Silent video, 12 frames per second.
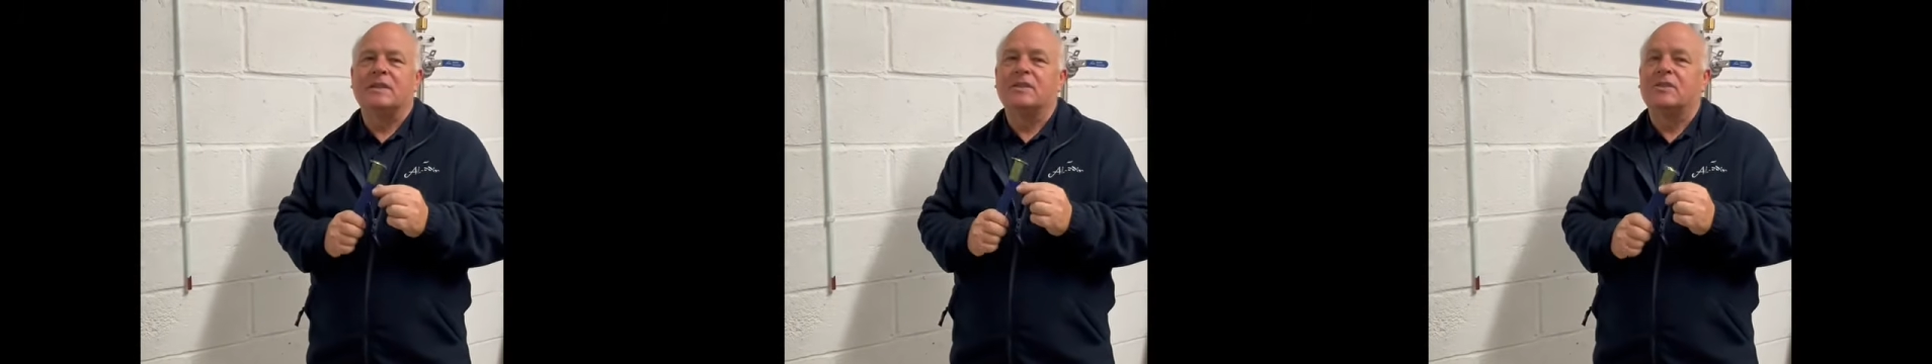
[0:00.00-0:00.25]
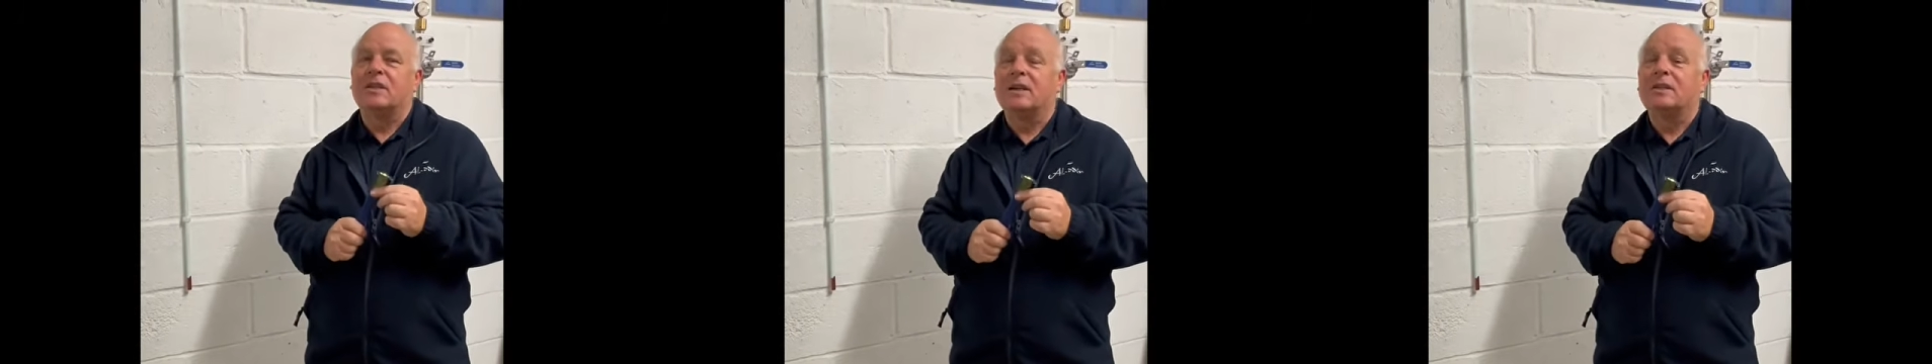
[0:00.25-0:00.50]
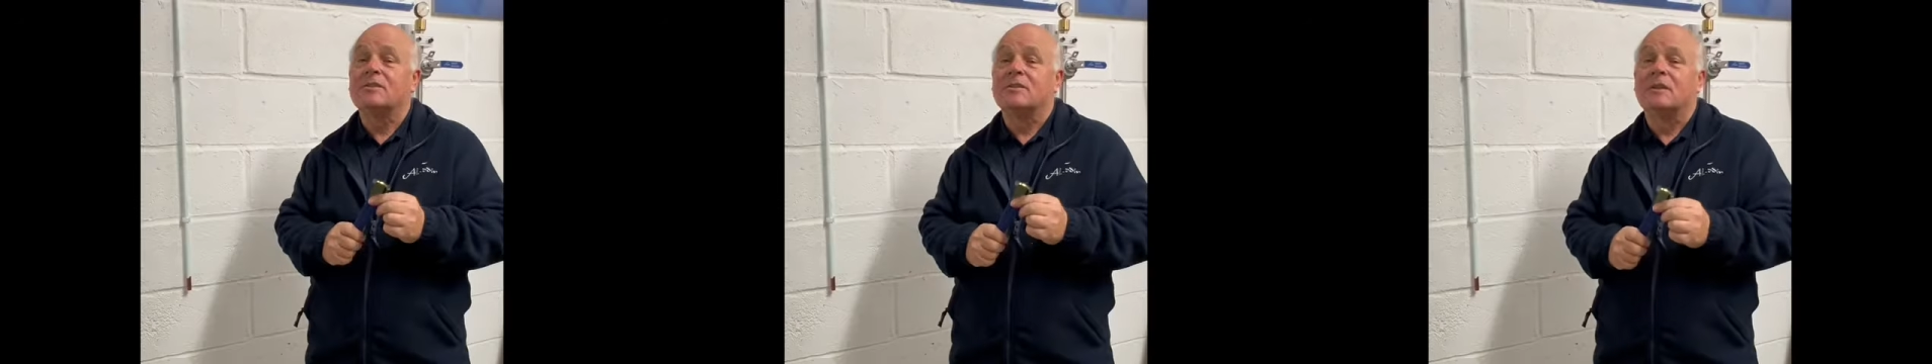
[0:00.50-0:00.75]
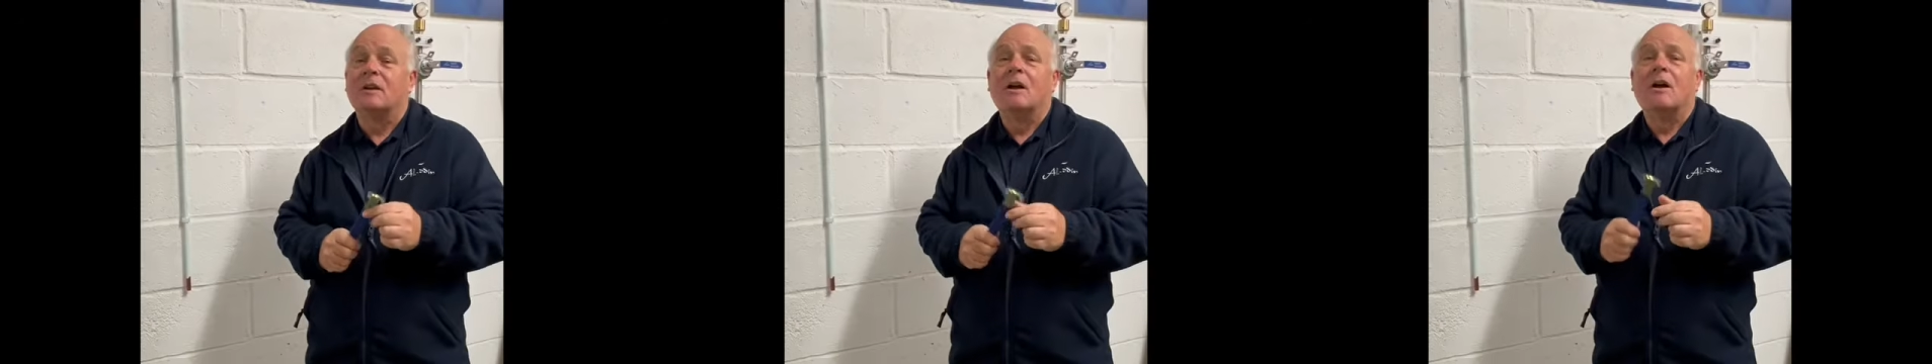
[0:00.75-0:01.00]

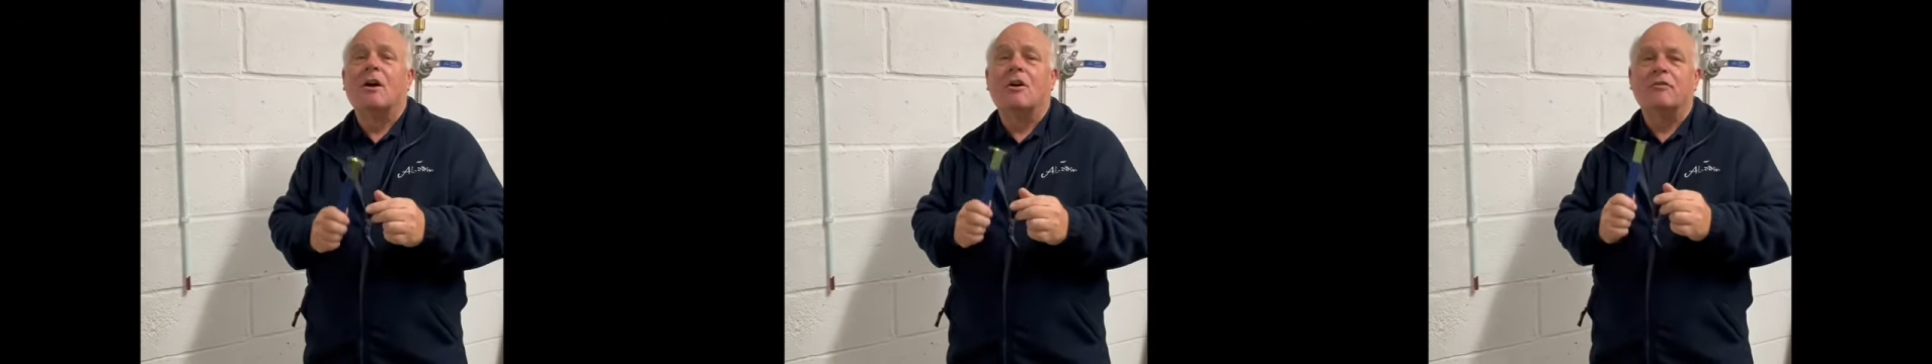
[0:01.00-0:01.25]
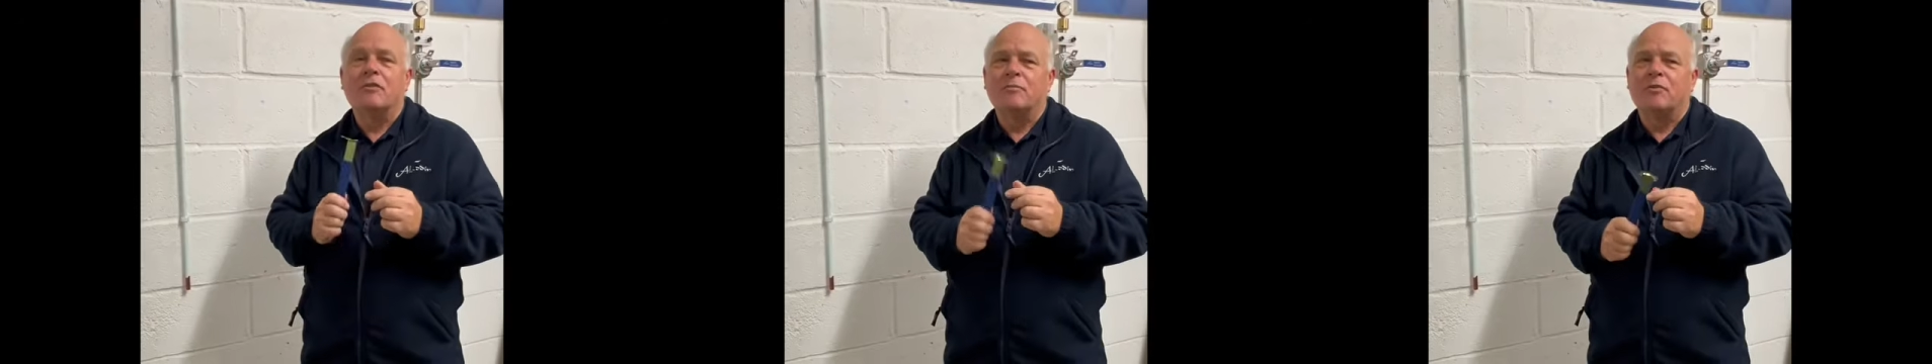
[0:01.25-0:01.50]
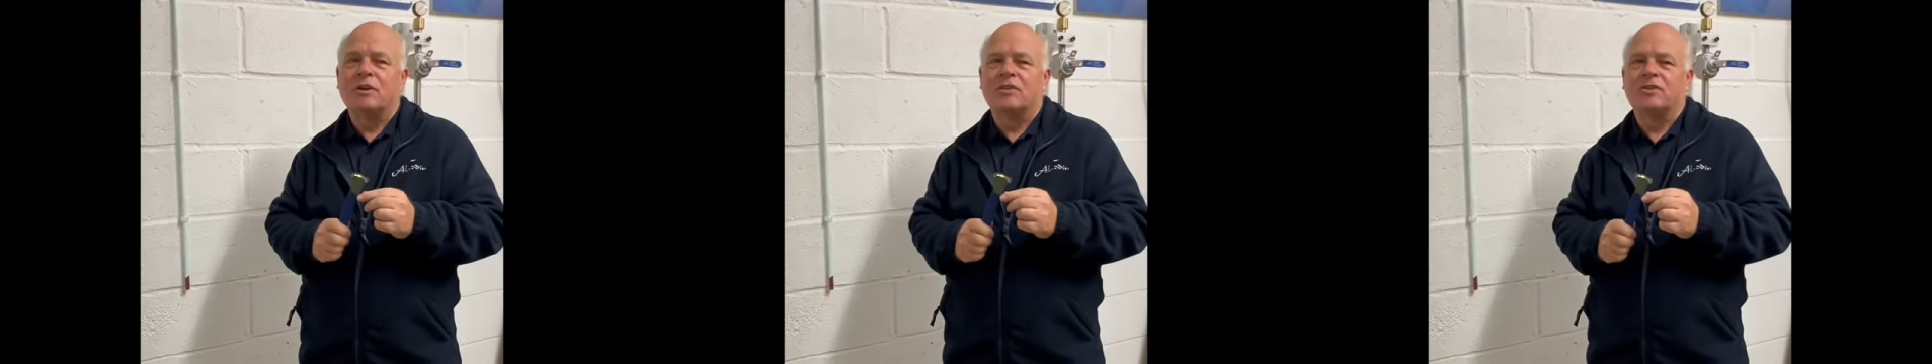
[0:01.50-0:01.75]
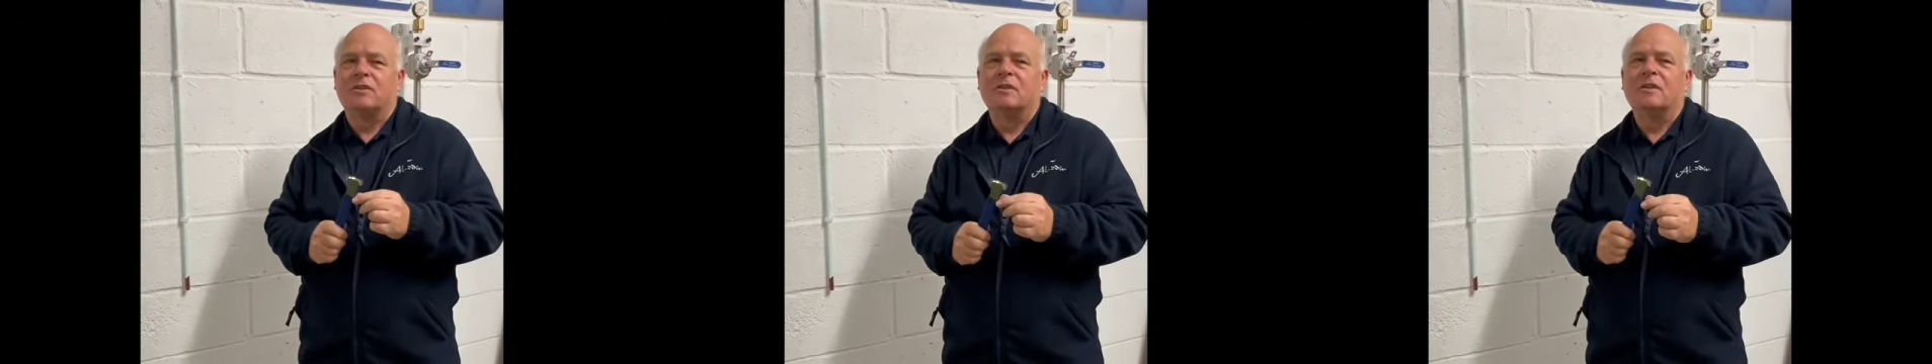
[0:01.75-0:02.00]
installation of
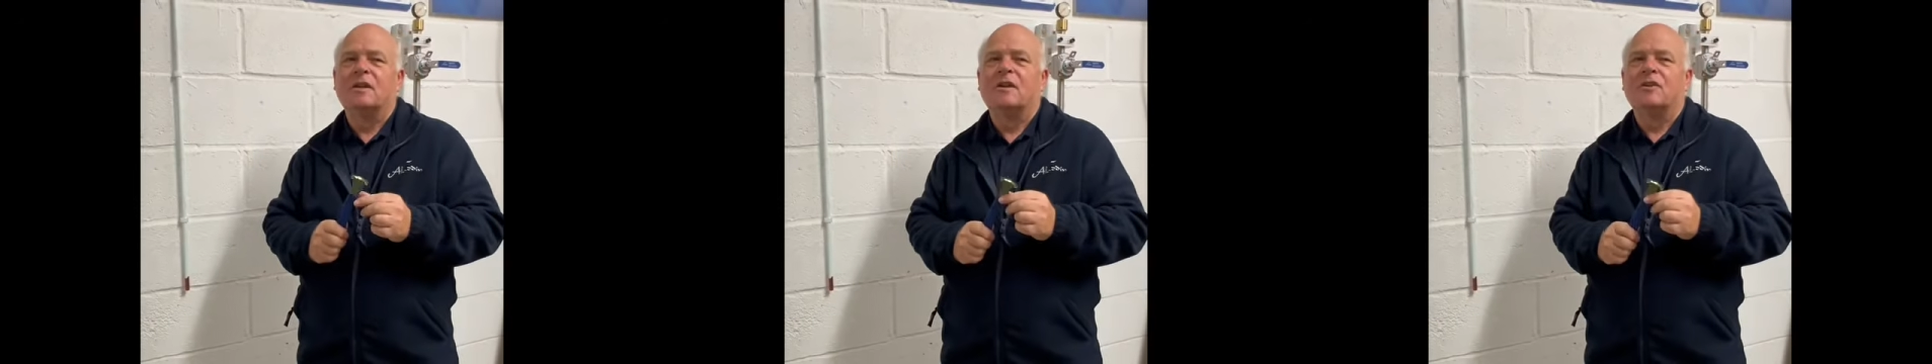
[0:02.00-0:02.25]
compression,